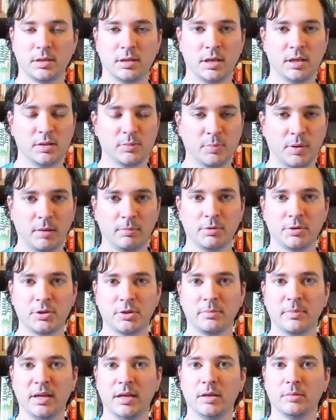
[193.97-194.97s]
his
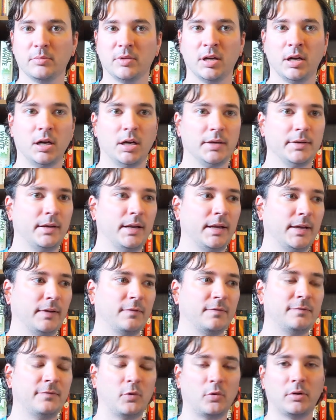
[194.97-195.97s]
publisher made him cut like
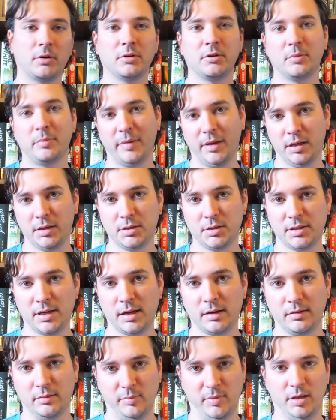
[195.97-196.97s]
400 pages out
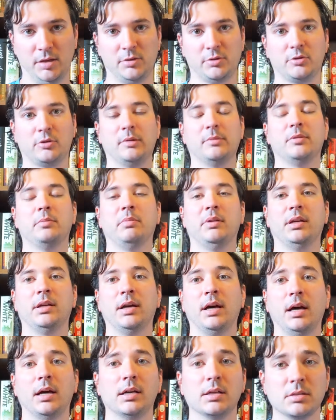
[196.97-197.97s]
of the manuscript
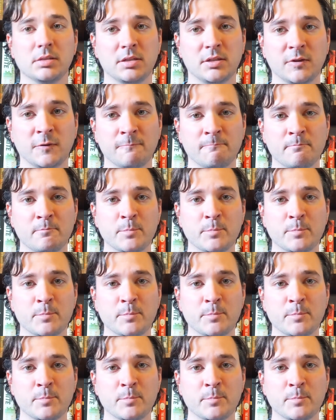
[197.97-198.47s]
because